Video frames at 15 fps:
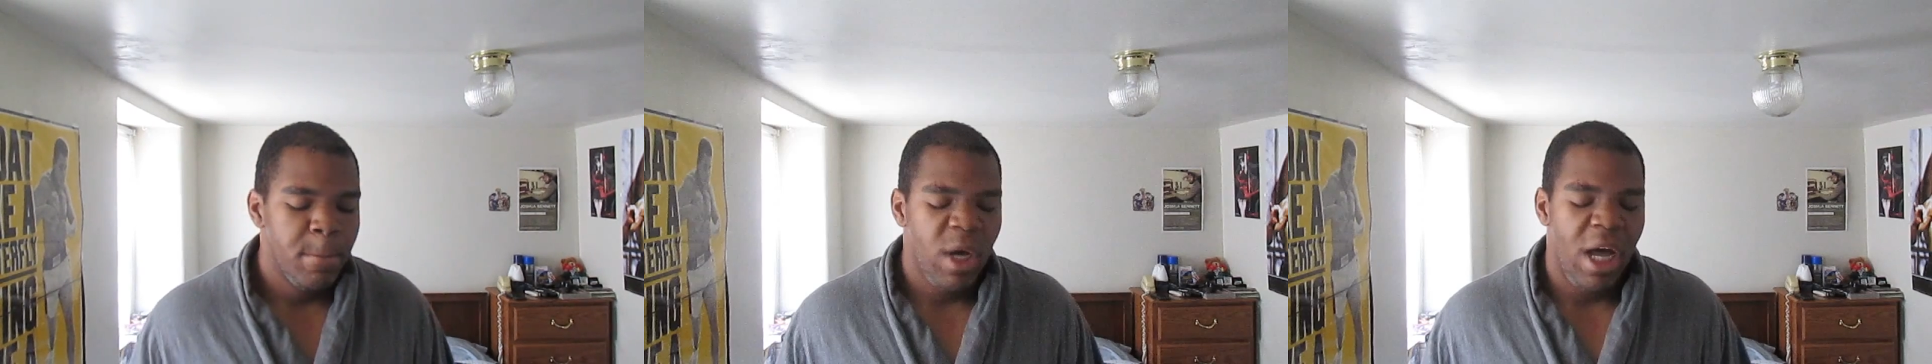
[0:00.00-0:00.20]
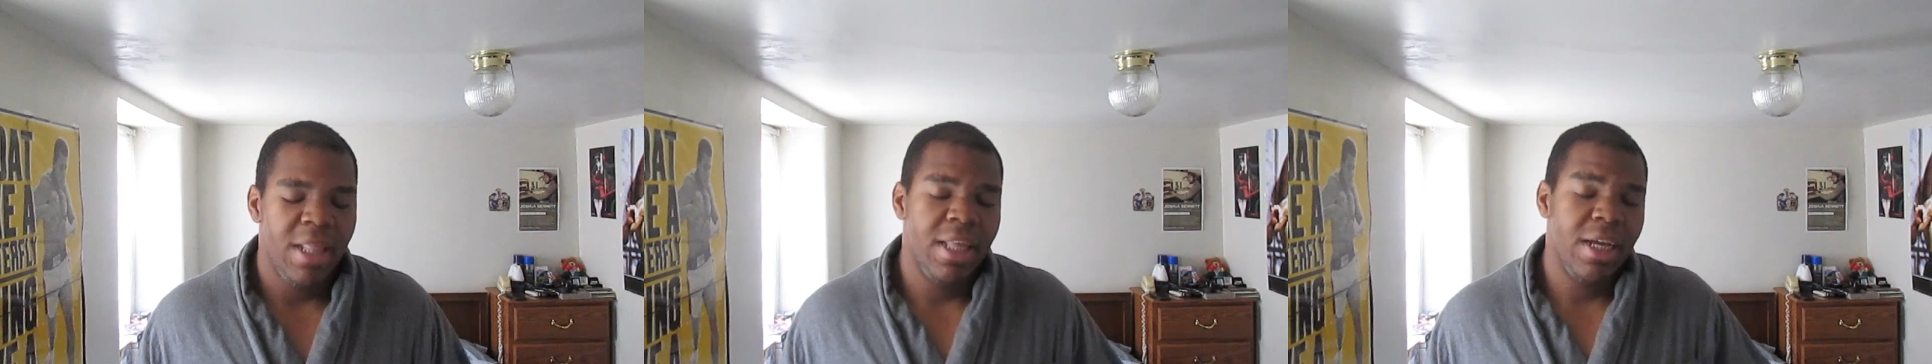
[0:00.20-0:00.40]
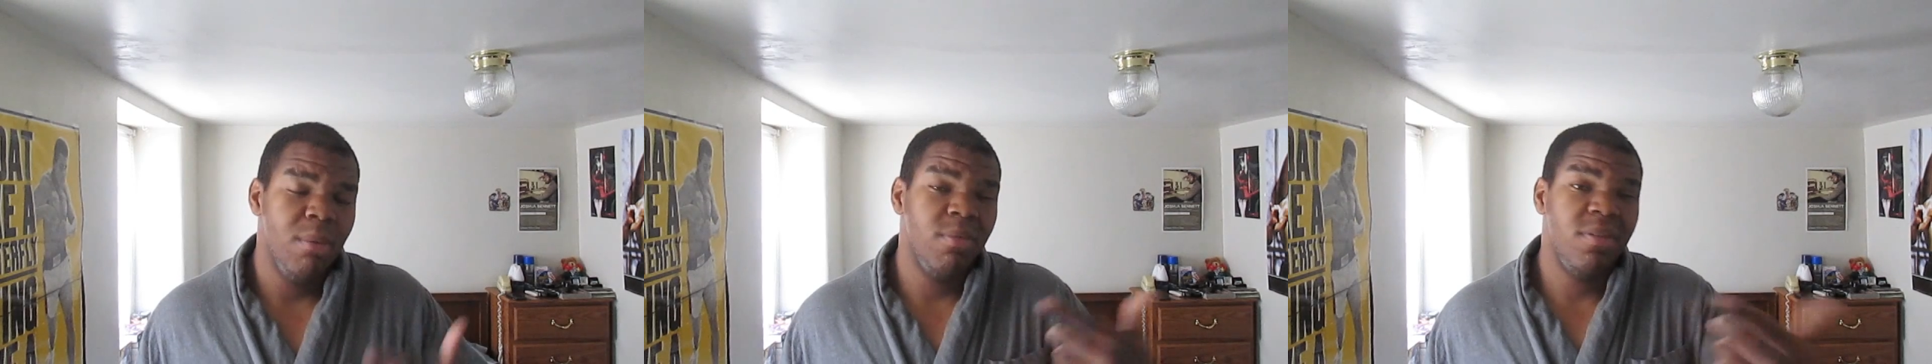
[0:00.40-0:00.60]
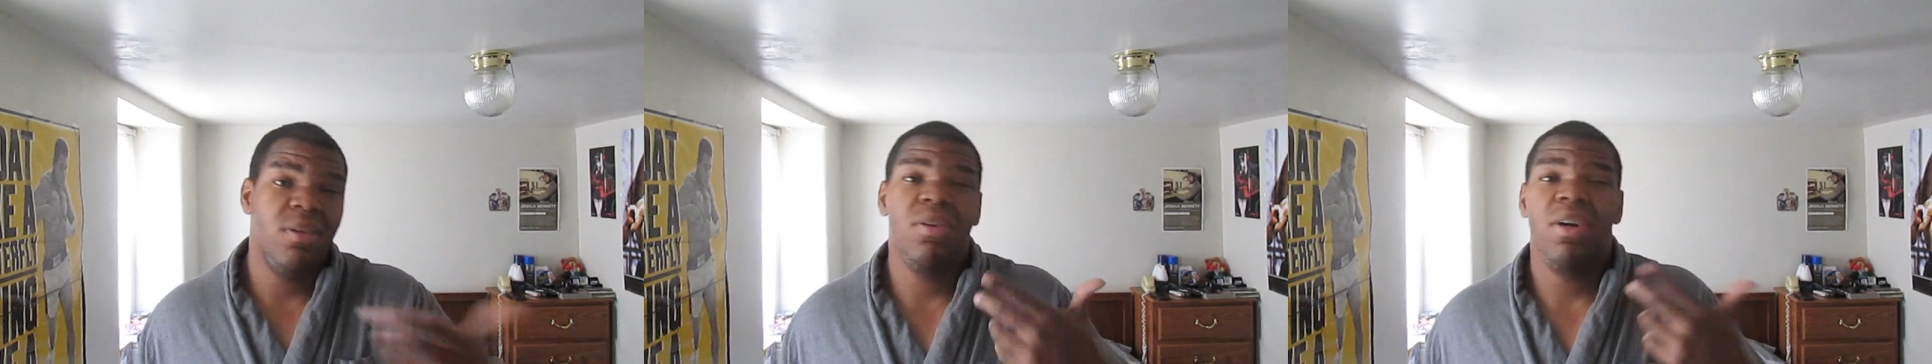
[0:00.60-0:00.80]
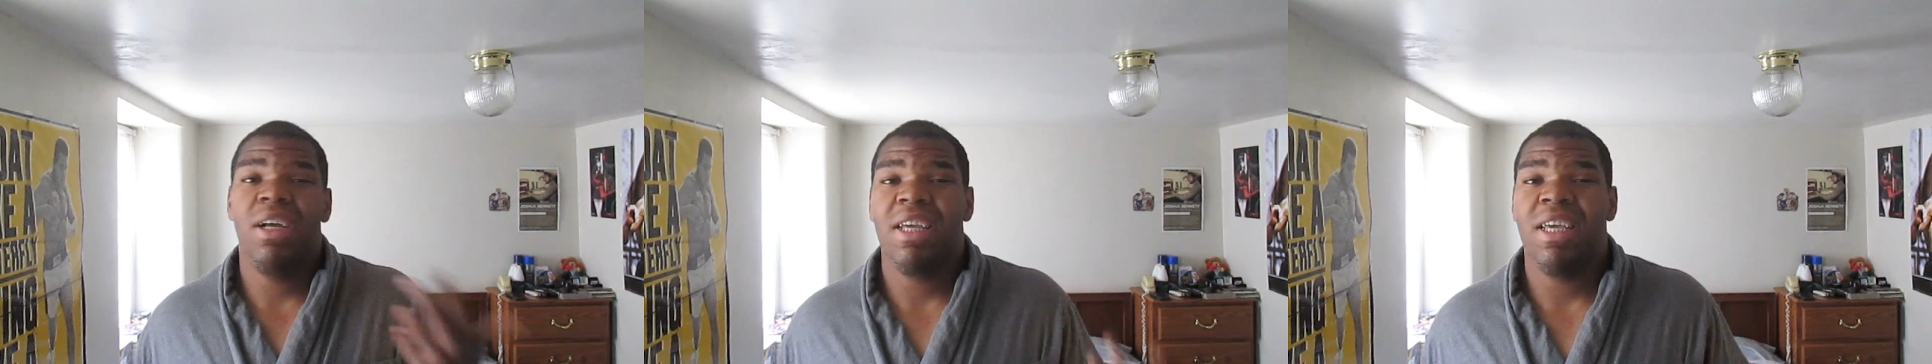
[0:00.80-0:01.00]
think I'm still
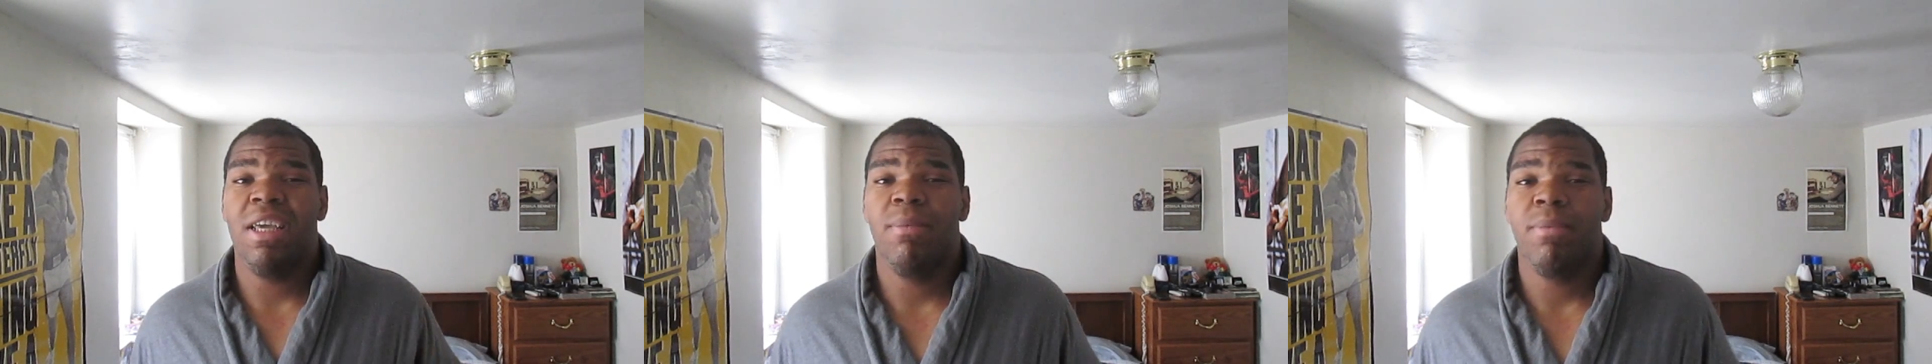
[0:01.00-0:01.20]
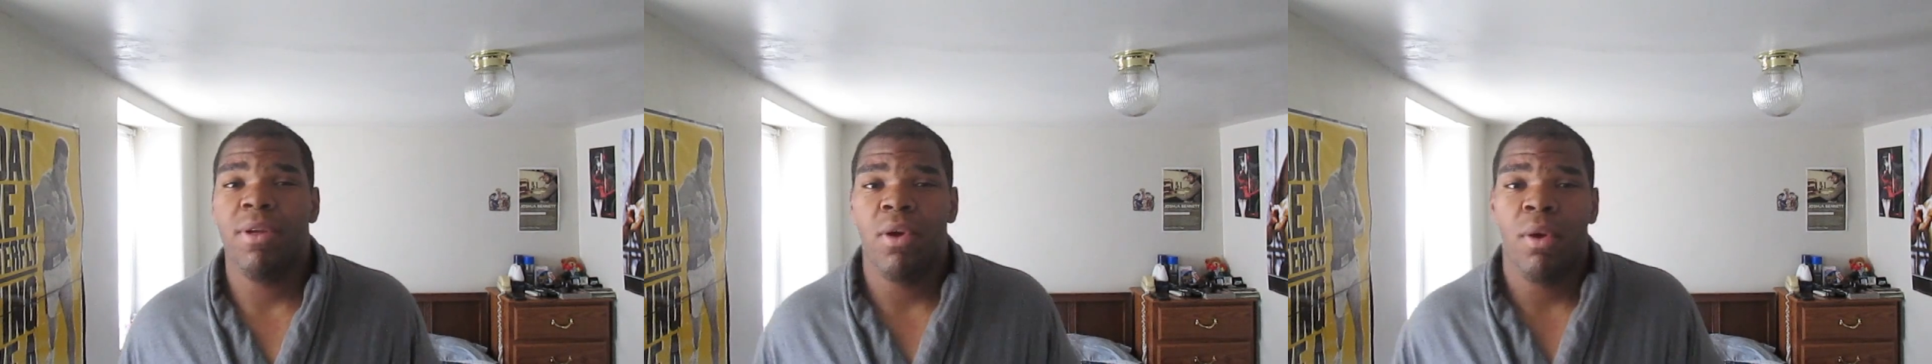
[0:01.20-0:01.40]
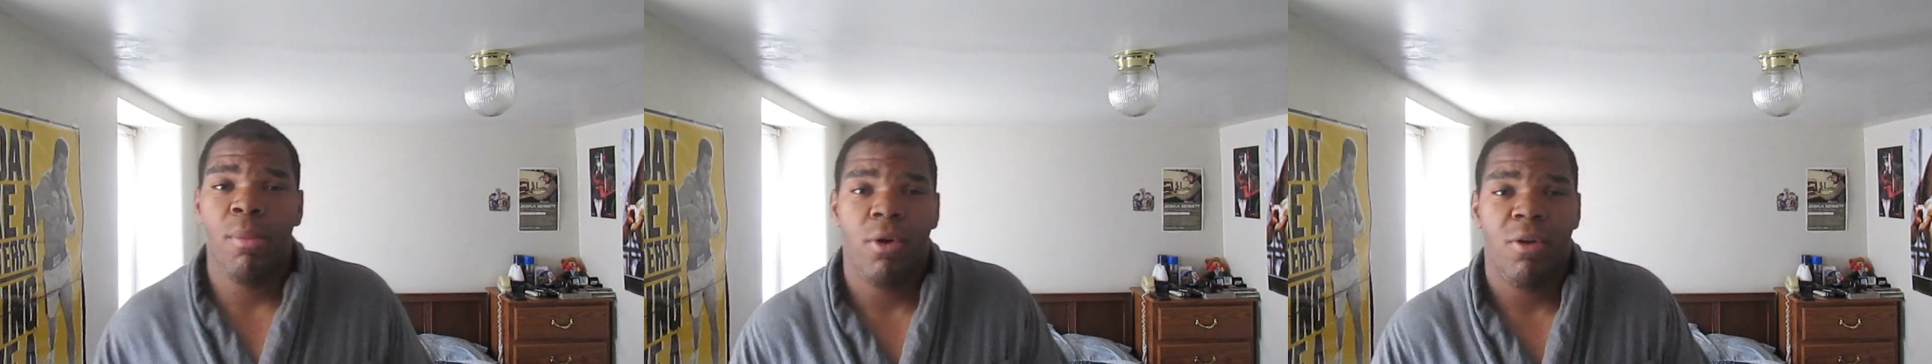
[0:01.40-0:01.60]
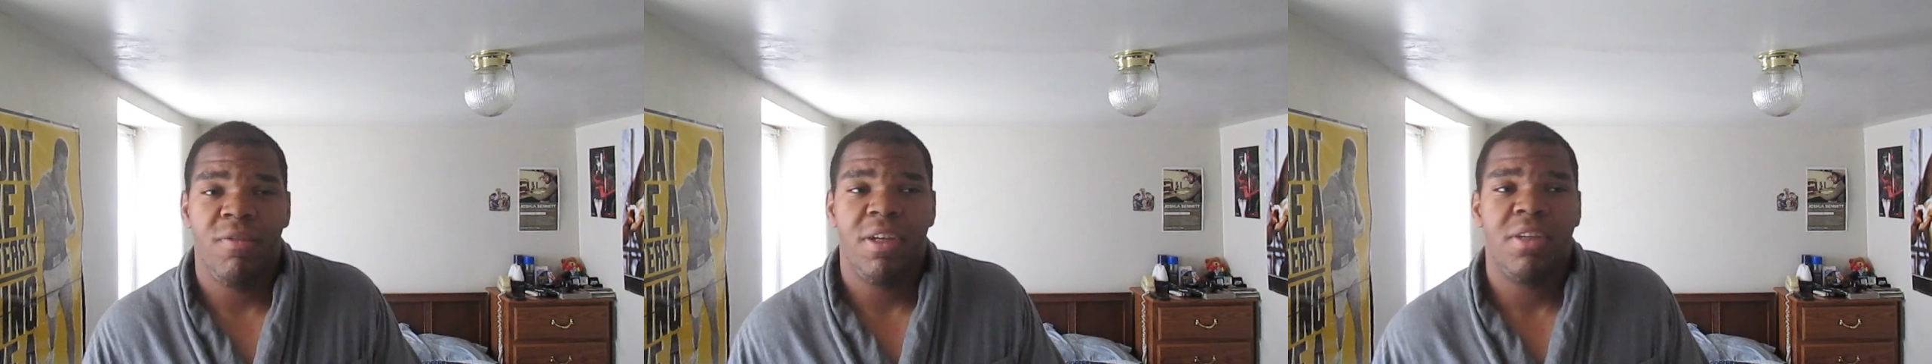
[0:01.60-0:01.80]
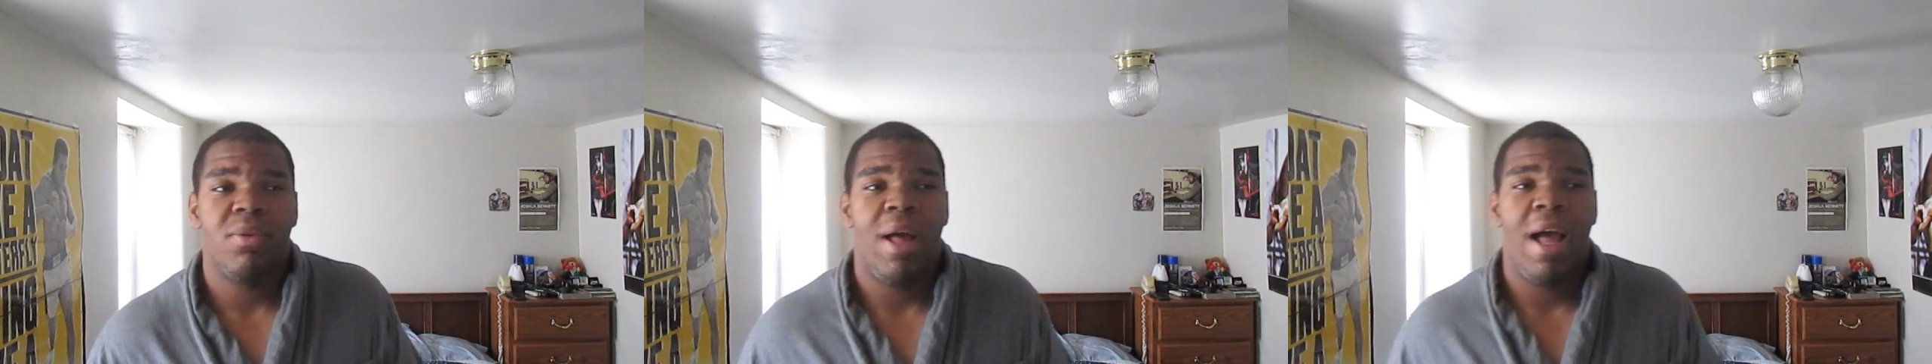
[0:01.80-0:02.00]
going to keep, a
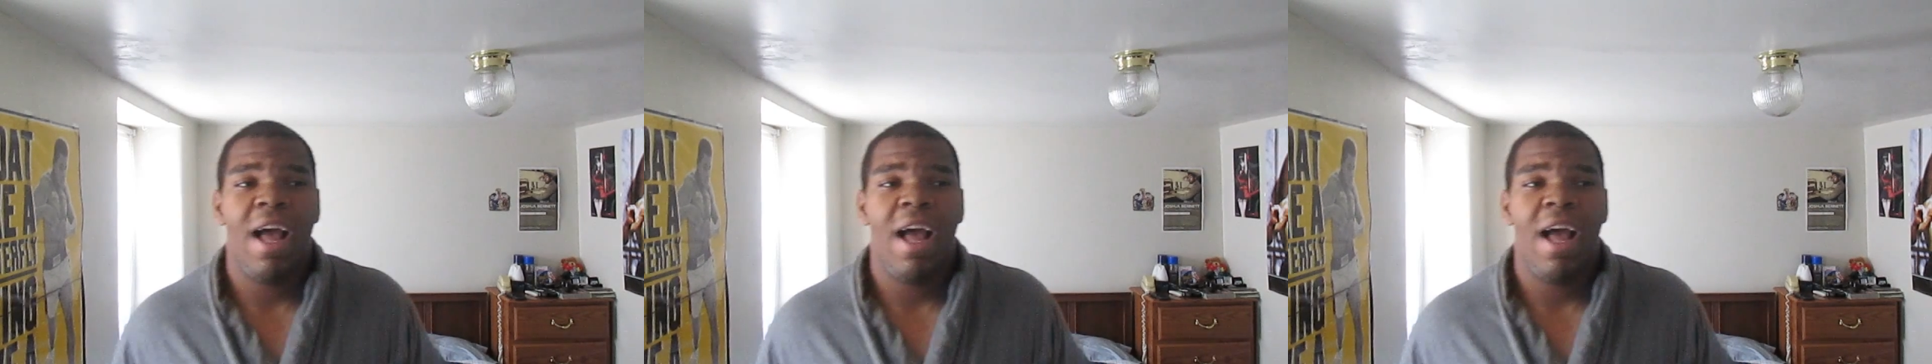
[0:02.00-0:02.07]
motivational